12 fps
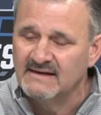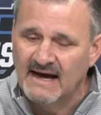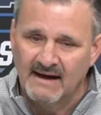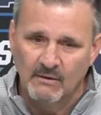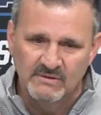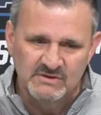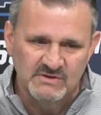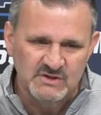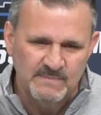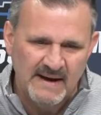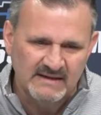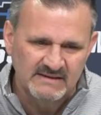I always
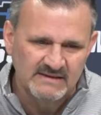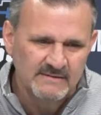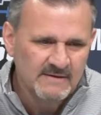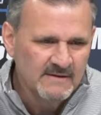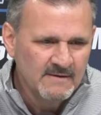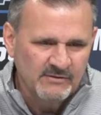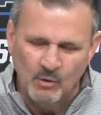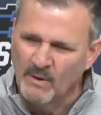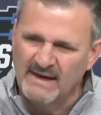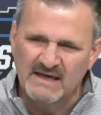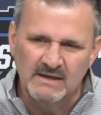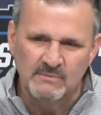respected the way
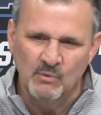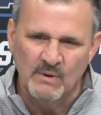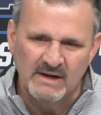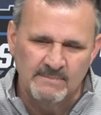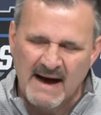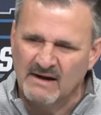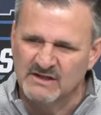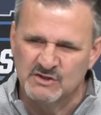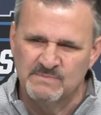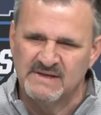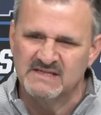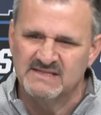he went about his
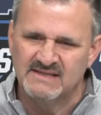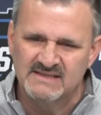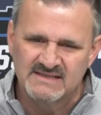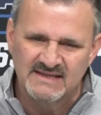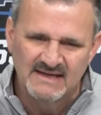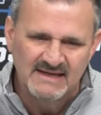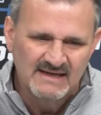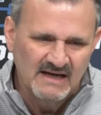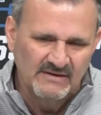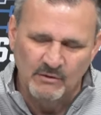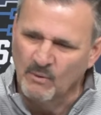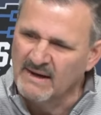business,
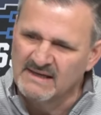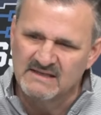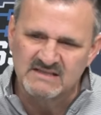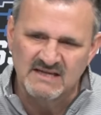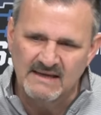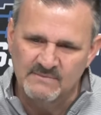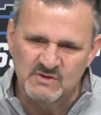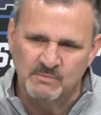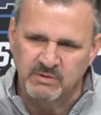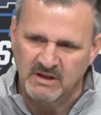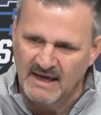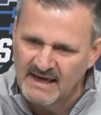the way his teams
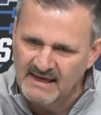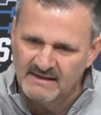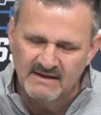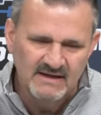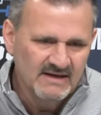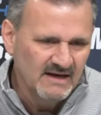played.